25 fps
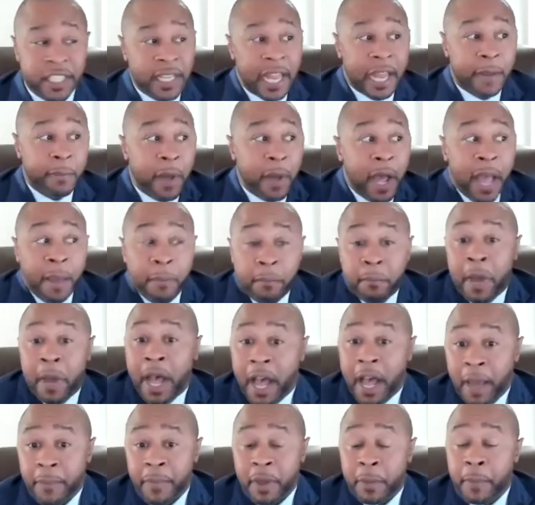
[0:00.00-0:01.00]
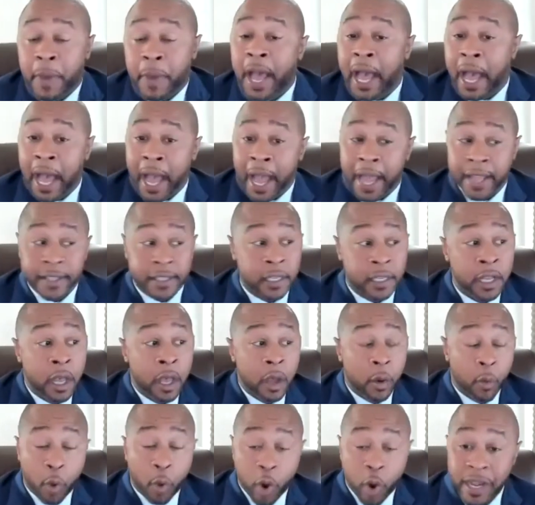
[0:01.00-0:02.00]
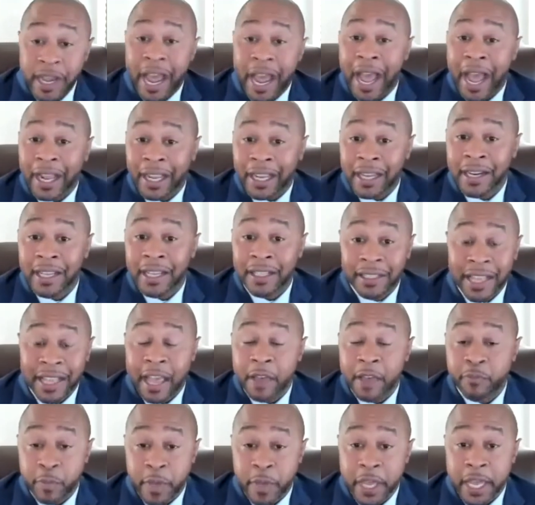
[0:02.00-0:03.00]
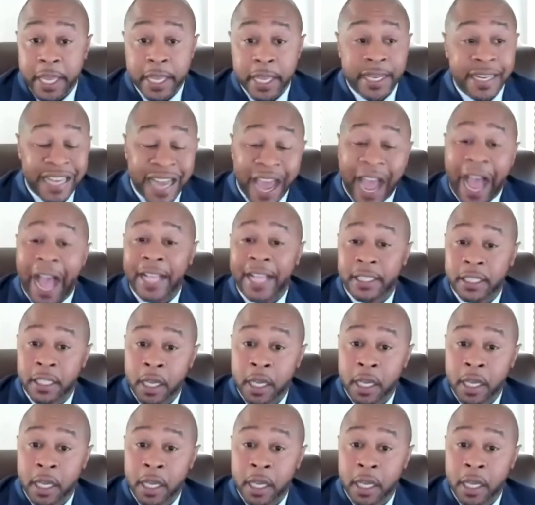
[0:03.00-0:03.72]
Like, my mom and my aunts were not gonna let me not